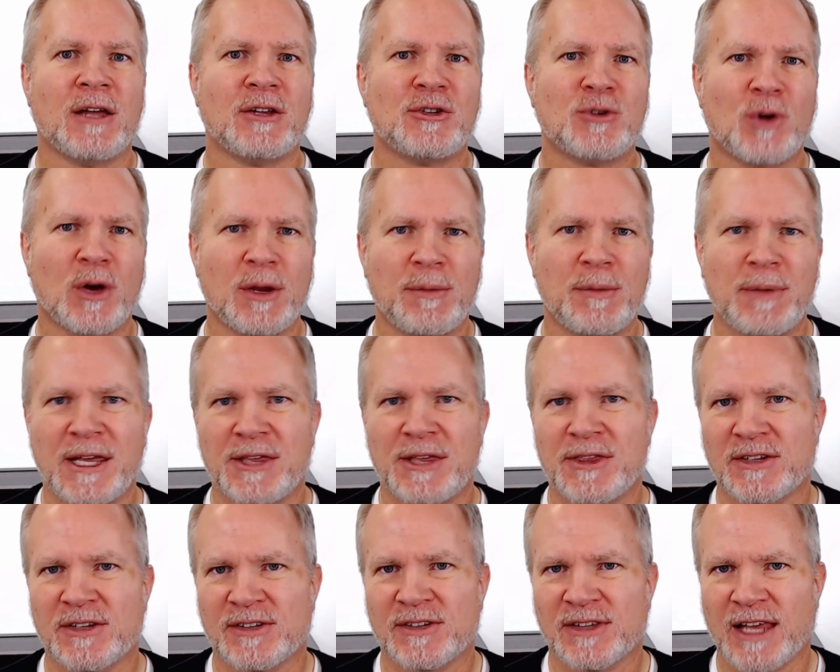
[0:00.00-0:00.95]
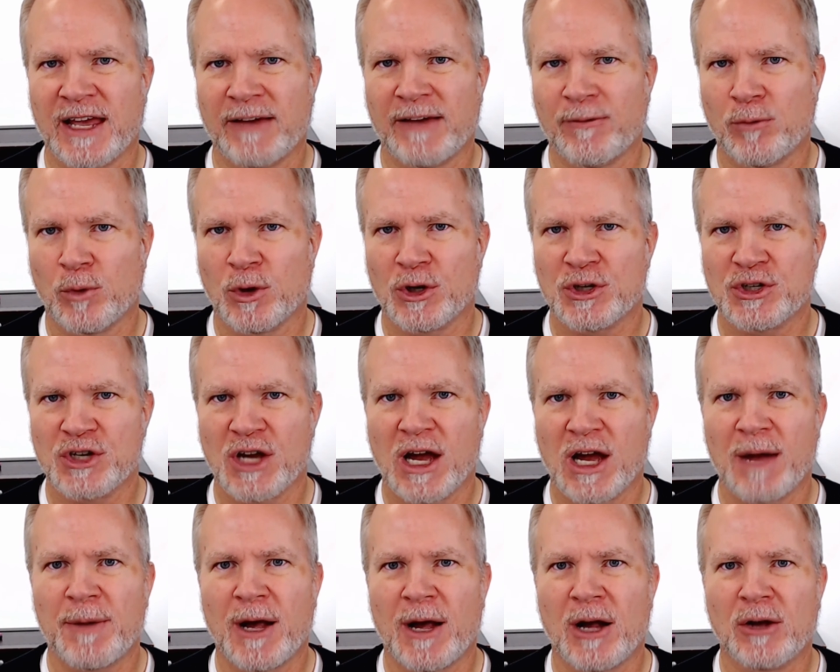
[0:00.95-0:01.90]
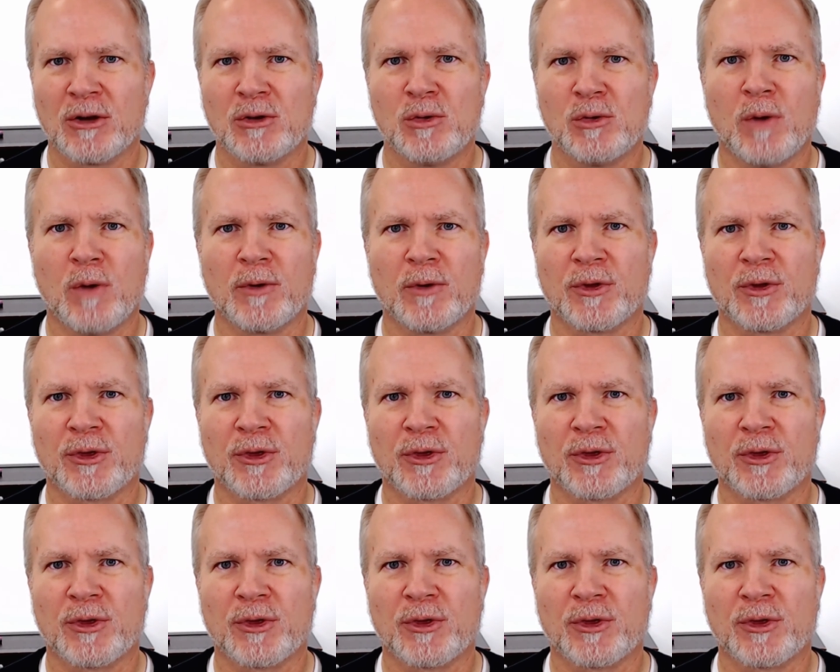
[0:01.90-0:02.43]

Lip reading: Join me in this live workshop. I'll go over